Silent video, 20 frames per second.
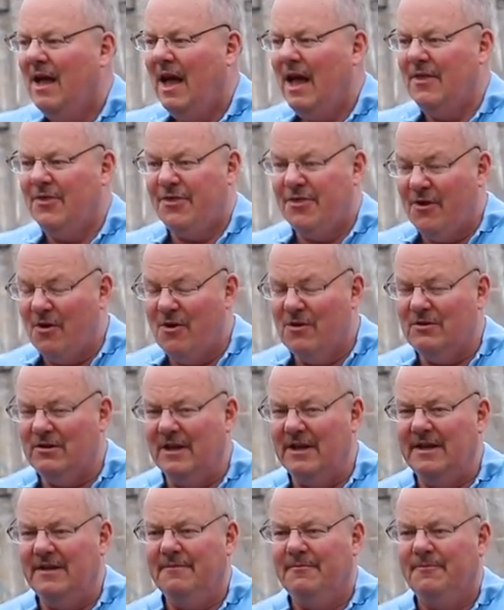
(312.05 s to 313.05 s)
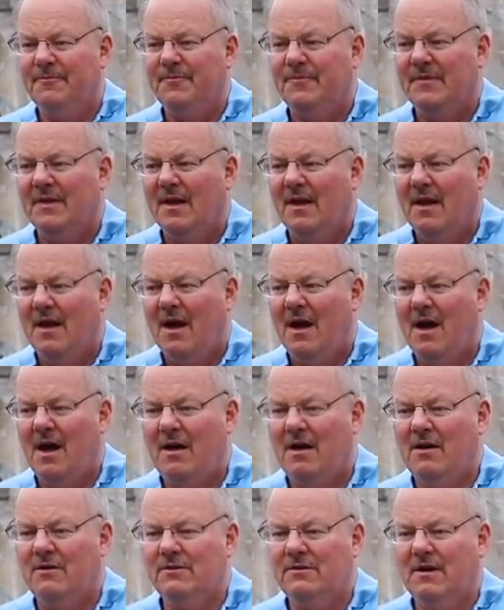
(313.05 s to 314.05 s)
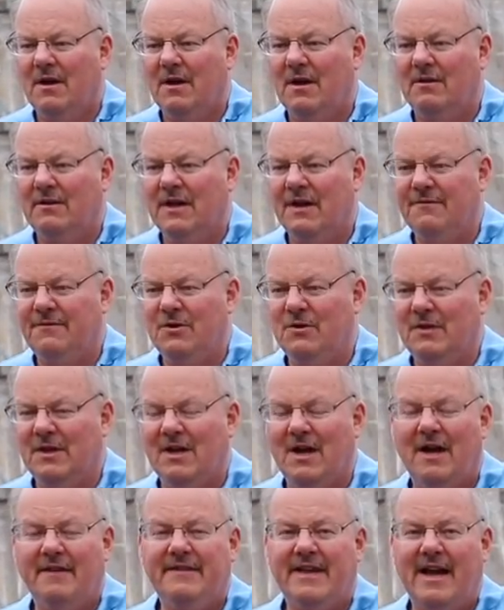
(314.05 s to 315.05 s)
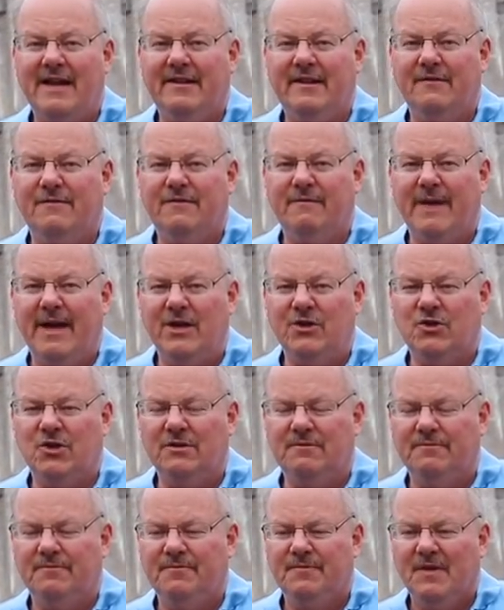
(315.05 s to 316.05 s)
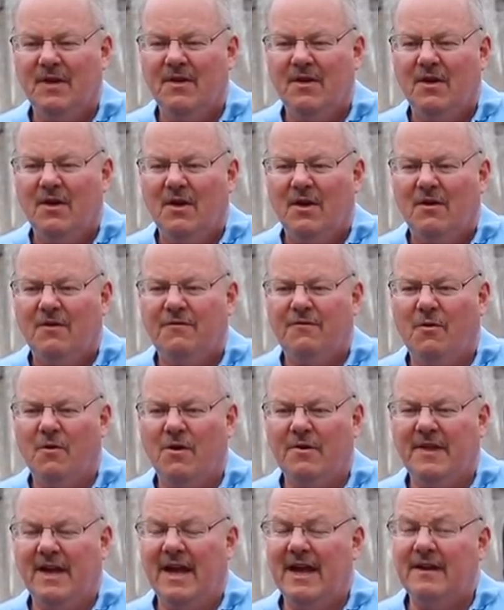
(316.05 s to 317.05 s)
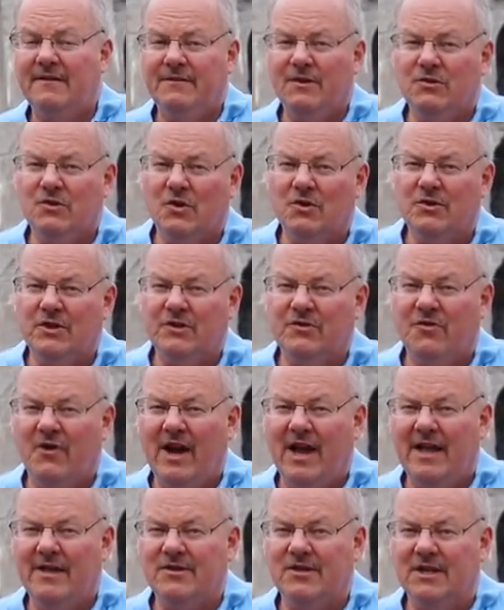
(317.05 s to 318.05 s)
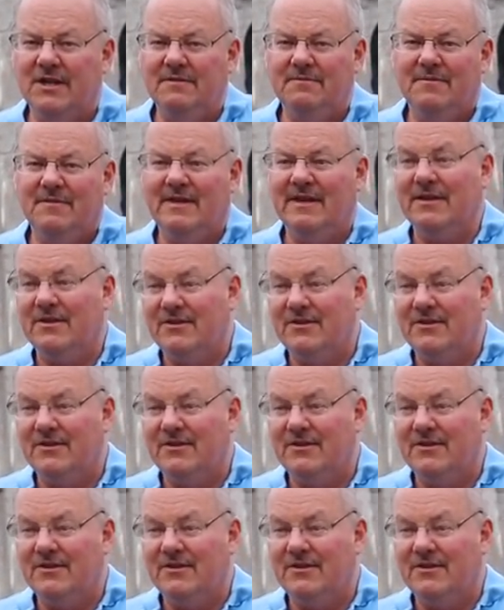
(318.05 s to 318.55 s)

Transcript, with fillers: And thirdly, I'll, I'll give you the contact information for the head of New Jersey Transit, the